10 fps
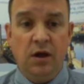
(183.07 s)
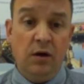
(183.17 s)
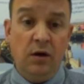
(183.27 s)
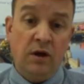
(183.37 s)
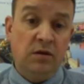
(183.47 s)

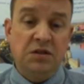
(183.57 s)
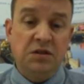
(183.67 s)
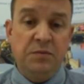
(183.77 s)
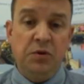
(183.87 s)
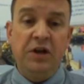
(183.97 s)
Well,
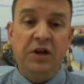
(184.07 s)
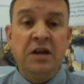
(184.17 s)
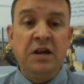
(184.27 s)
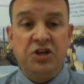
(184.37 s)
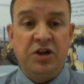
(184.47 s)
to put it in a
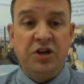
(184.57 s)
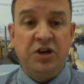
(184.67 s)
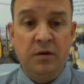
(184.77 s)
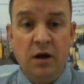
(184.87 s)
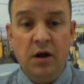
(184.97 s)

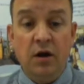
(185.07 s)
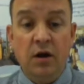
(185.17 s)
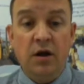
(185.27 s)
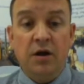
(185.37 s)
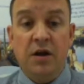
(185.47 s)
nutshell,
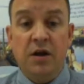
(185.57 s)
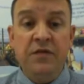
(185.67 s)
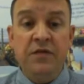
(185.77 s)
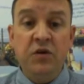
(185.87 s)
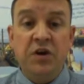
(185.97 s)
in
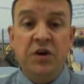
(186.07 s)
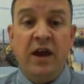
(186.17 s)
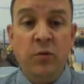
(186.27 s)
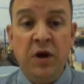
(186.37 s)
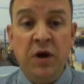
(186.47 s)
the
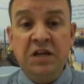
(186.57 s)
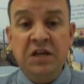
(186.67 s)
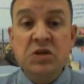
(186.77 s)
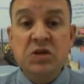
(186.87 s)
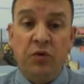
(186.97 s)
UK, we need
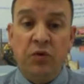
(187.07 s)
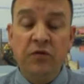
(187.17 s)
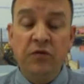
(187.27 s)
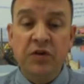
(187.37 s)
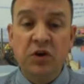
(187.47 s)
to
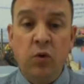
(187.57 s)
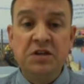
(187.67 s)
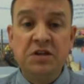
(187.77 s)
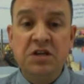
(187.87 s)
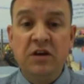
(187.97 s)
improve the
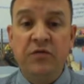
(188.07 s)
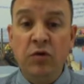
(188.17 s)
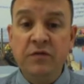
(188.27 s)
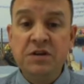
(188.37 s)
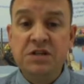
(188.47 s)
quality of the
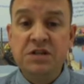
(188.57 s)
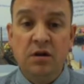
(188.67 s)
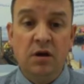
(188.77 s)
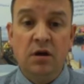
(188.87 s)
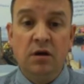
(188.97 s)
rivers,
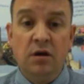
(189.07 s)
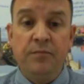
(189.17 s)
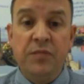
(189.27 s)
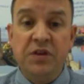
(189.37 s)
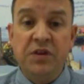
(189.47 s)

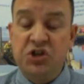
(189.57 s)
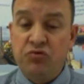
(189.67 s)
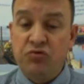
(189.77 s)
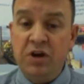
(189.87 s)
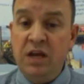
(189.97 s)
the
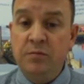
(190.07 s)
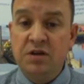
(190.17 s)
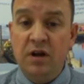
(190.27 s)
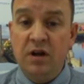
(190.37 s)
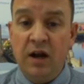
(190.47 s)

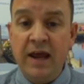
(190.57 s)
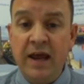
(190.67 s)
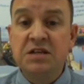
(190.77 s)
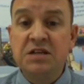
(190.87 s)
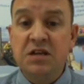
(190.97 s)
streams,
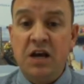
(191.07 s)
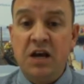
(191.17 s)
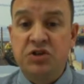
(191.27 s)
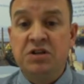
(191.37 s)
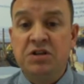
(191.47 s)
lakes,
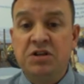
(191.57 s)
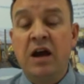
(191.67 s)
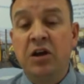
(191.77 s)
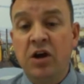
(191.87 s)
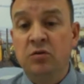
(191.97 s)
estuaries,
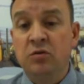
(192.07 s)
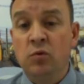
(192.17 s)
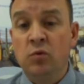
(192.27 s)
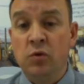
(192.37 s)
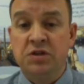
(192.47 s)
and coastal
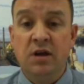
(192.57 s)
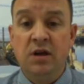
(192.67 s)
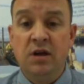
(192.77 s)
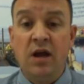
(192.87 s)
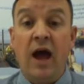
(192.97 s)
water
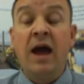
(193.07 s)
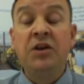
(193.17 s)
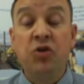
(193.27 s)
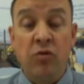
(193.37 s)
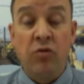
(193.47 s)

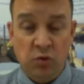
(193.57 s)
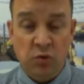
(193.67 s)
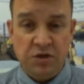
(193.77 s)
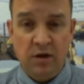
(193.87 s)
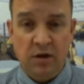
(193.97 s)
and
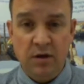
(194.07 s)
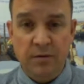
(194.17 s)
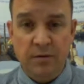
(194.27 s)
groundwater.